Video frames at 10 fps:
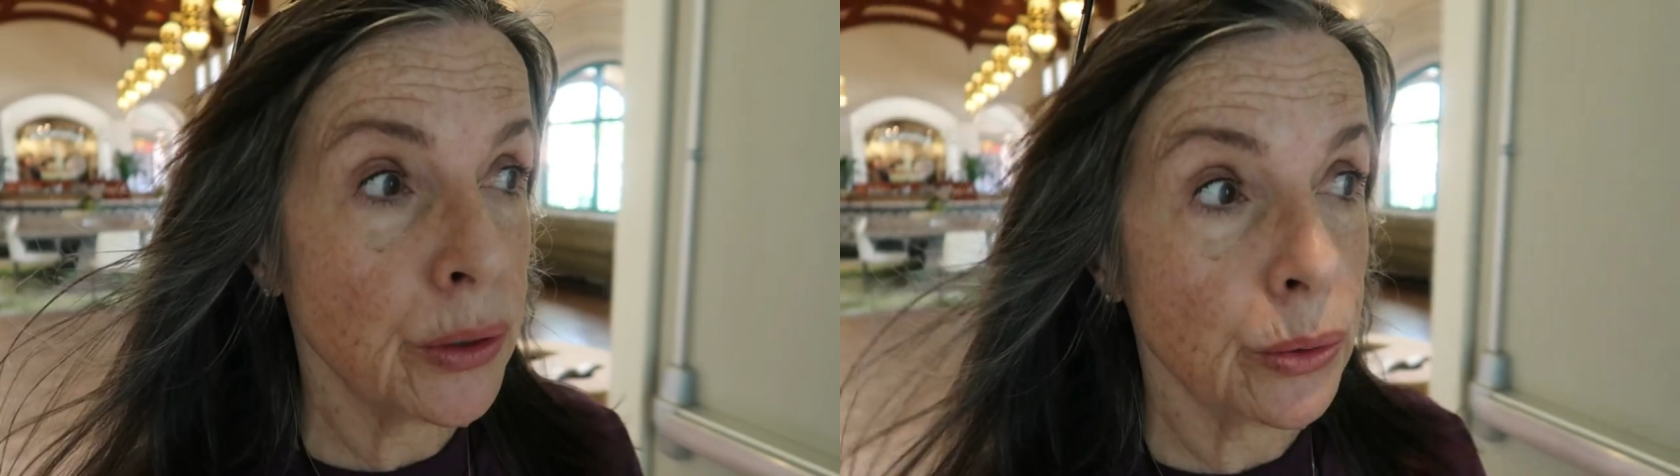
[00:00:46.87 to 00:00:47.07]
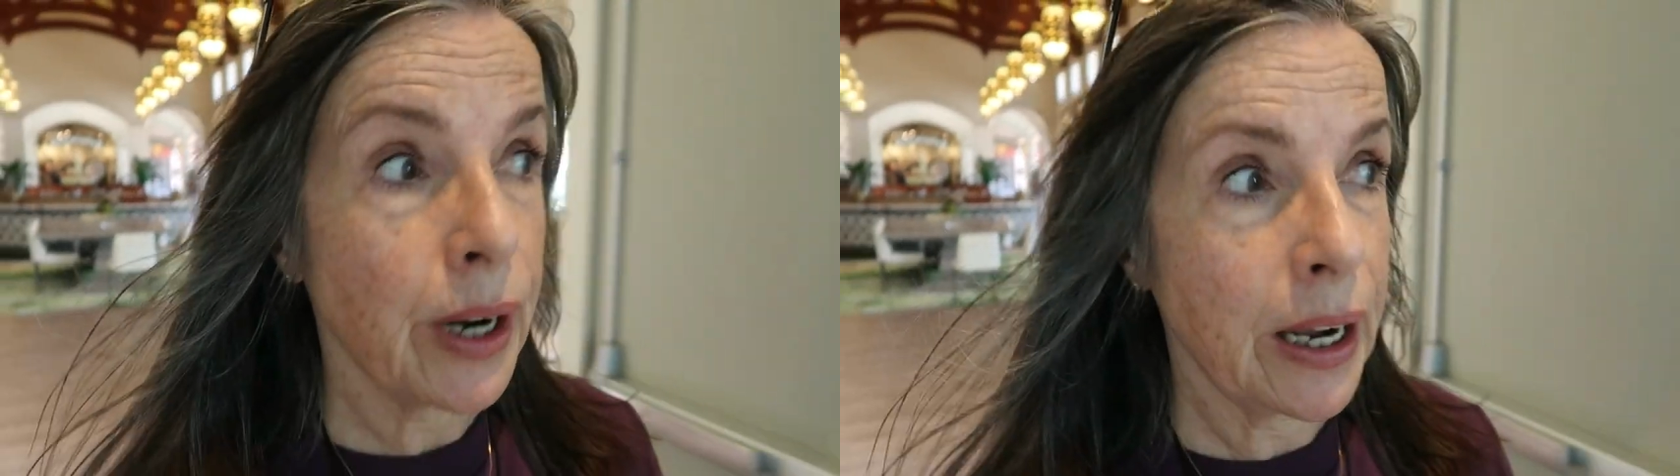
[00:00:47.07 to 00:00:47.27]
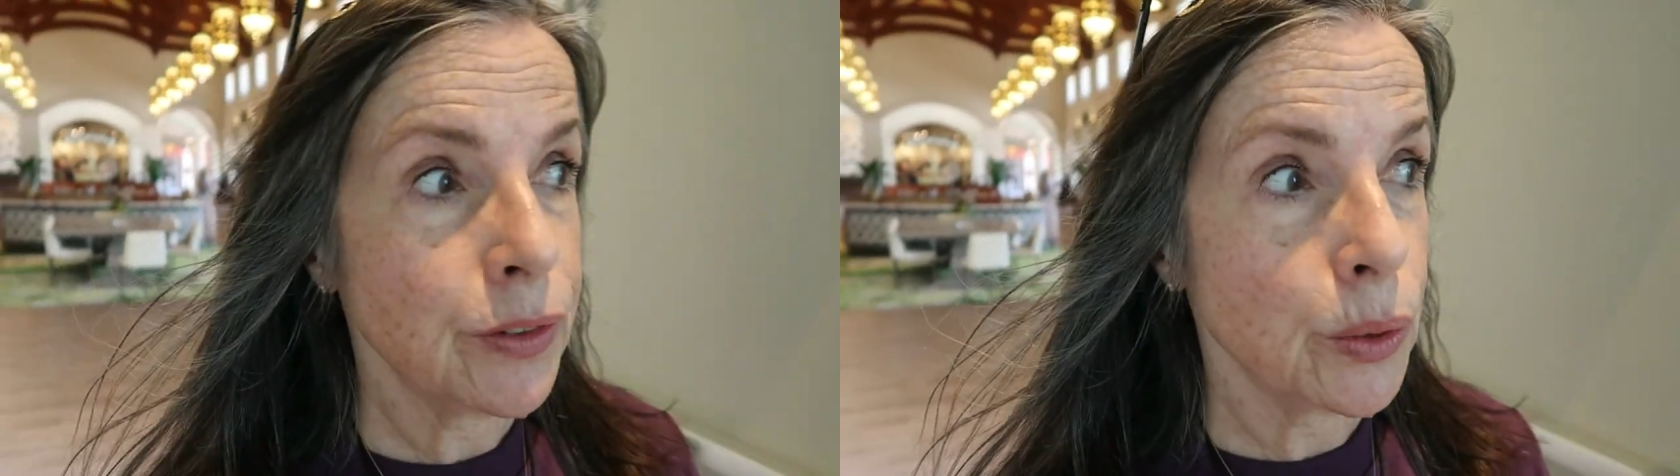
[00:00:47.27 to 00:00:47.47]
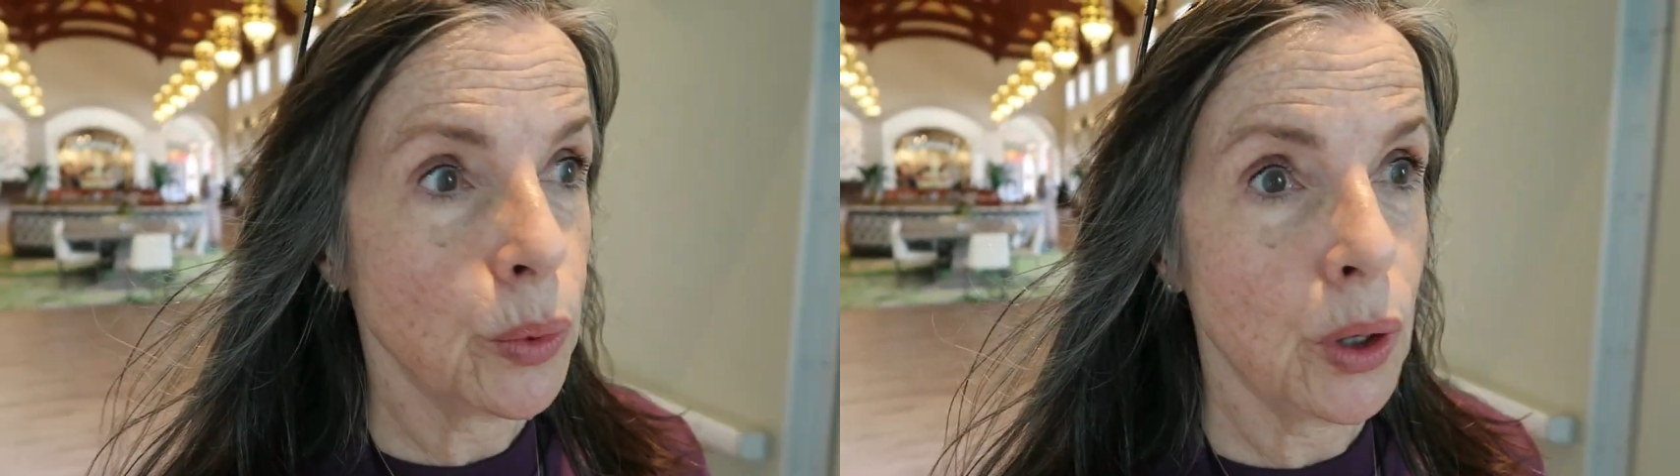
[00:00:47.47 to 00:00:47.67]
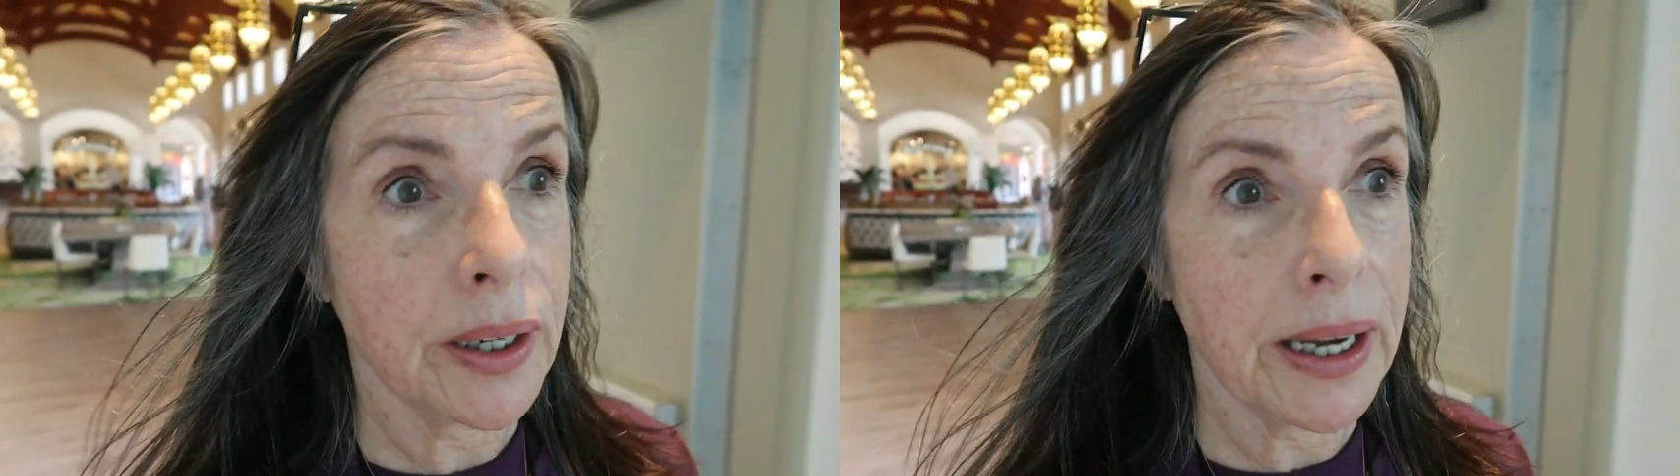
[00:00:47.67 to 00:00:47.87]
You don't have to
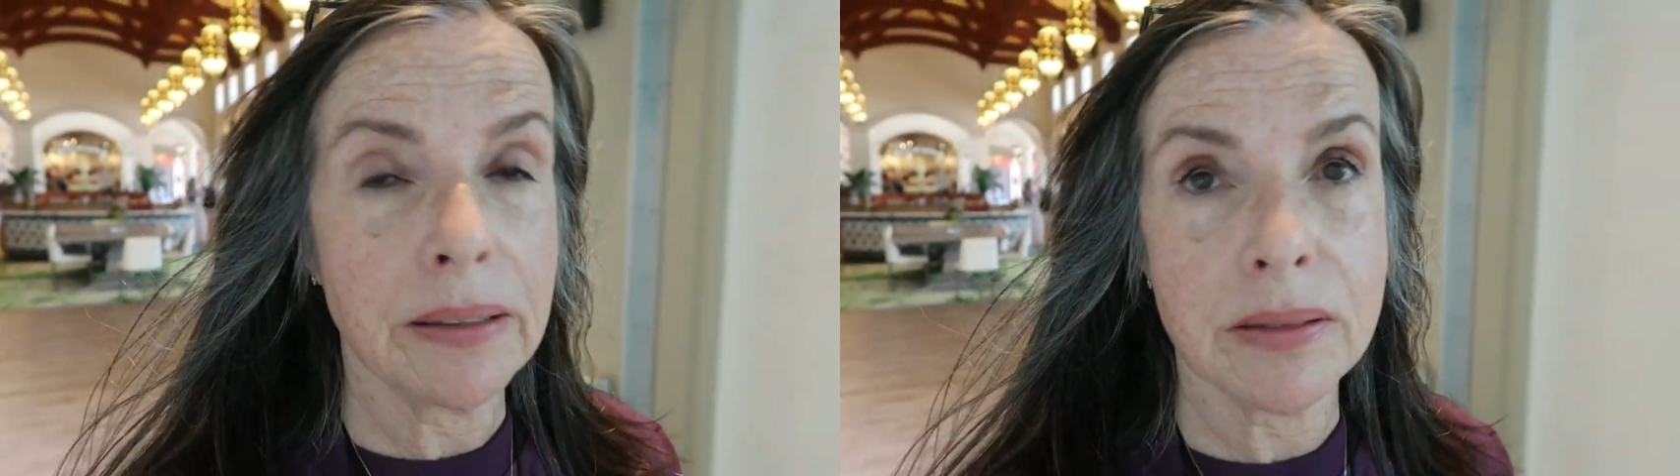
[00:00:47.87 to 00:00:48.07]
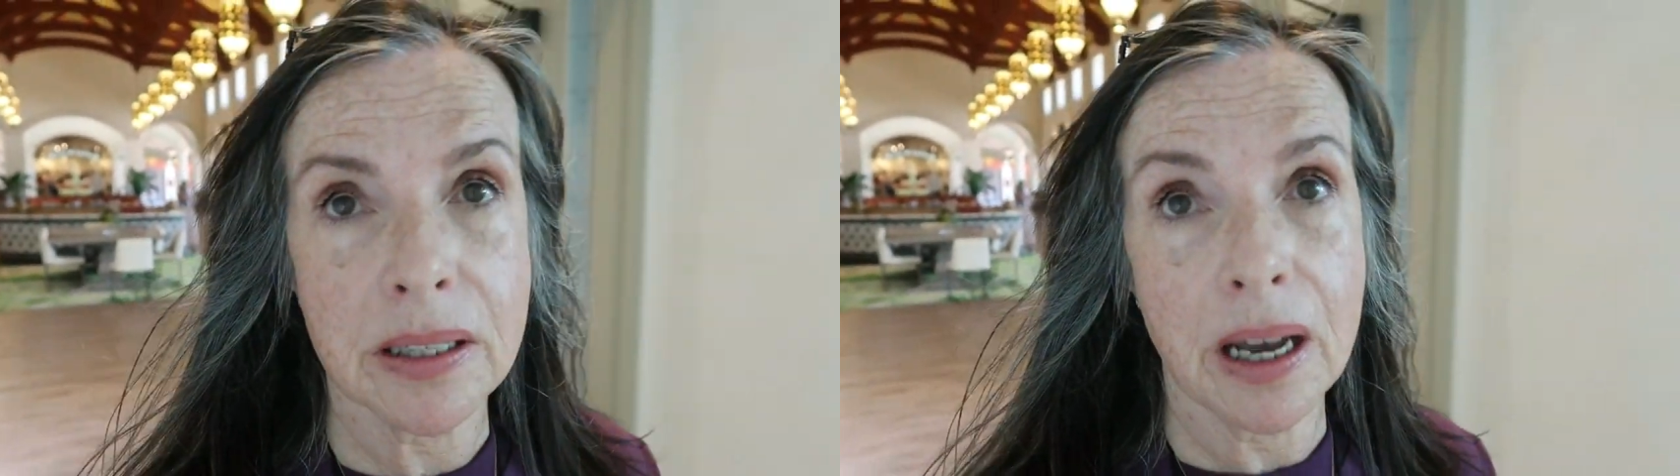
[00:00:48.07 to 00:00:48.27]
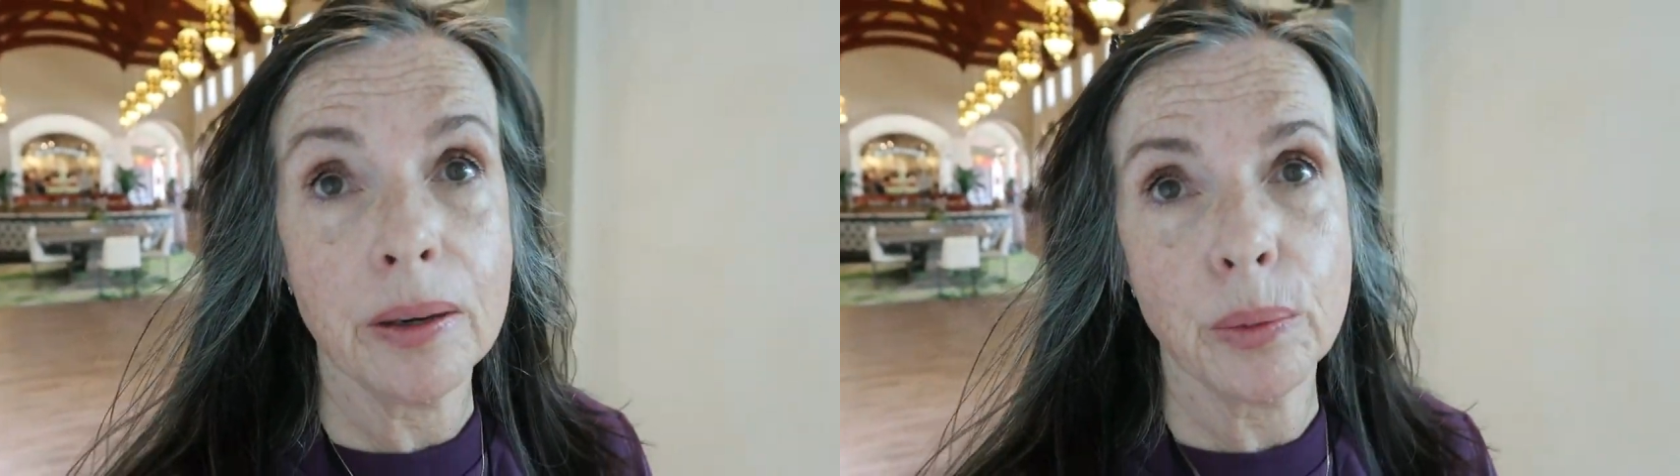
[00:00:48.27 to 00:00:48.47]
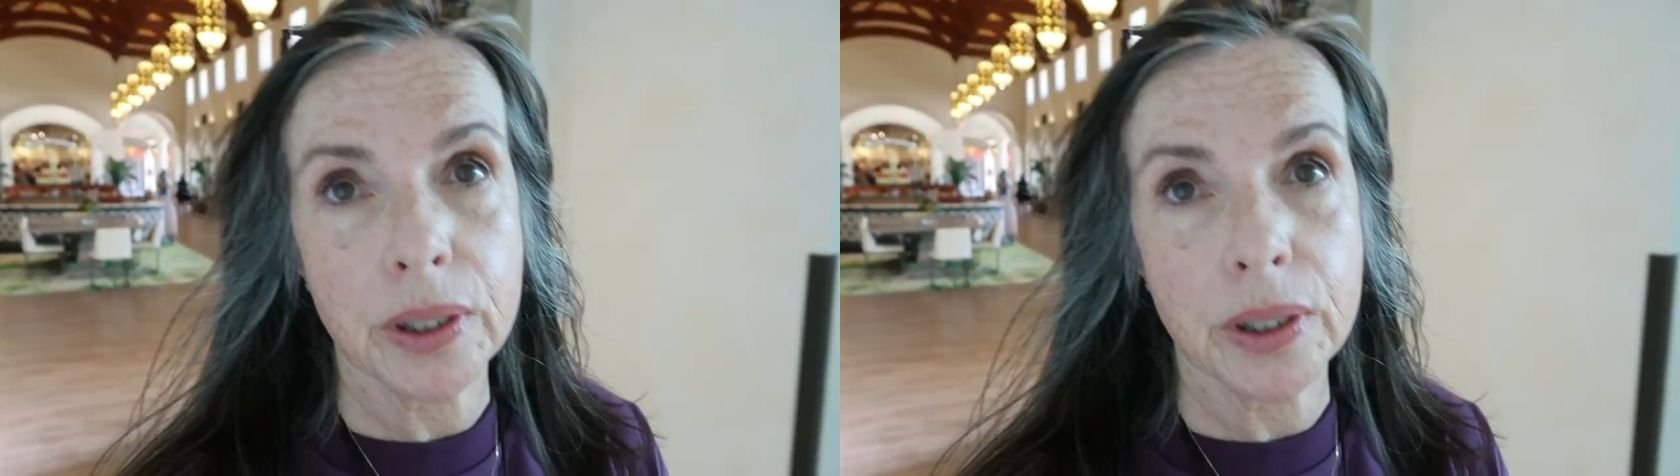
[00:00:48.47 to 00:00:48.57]
walk outside